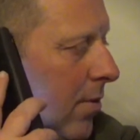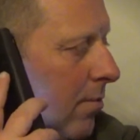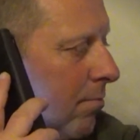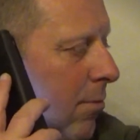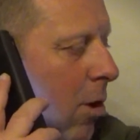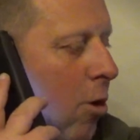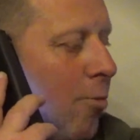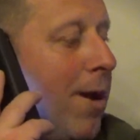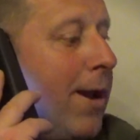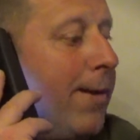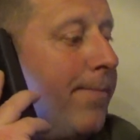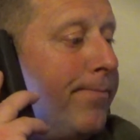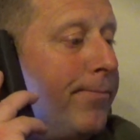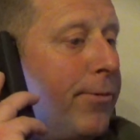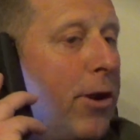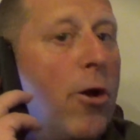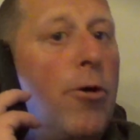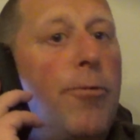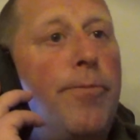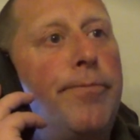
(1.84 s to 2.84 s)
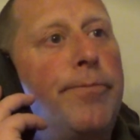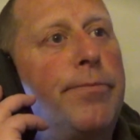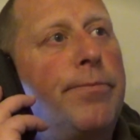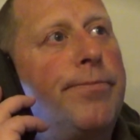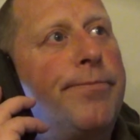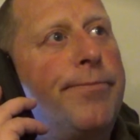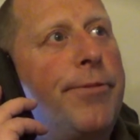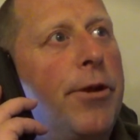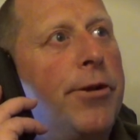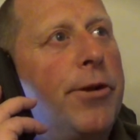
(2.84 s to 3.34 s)
No, mate, no,
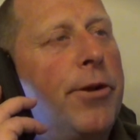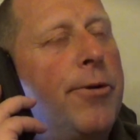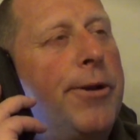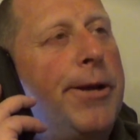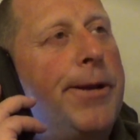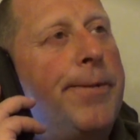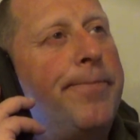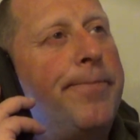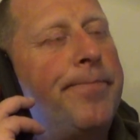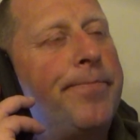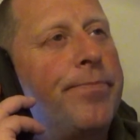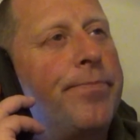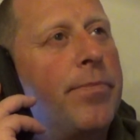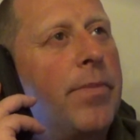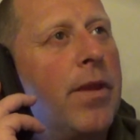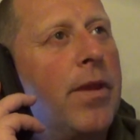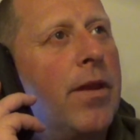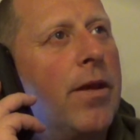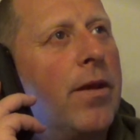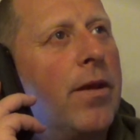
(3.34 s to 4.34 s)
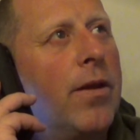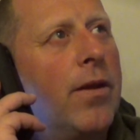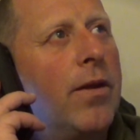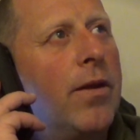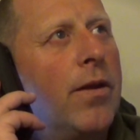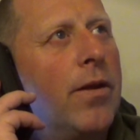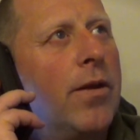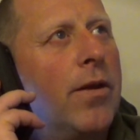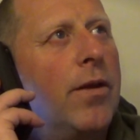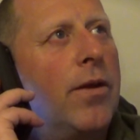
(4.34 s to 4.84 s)
not doing it.
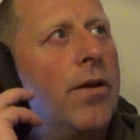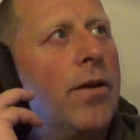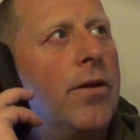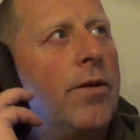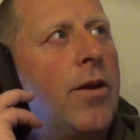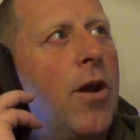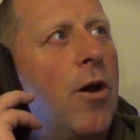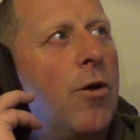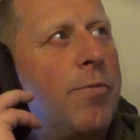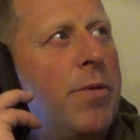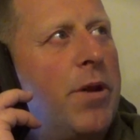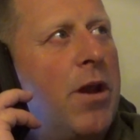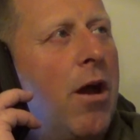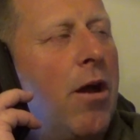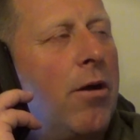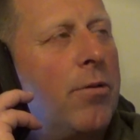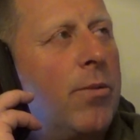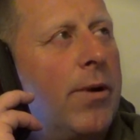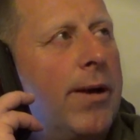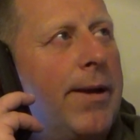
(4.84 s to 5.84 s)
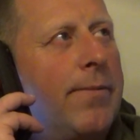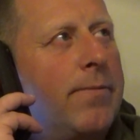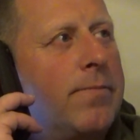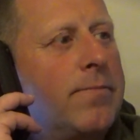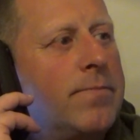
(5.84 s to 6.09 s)
No, it's been a hard week.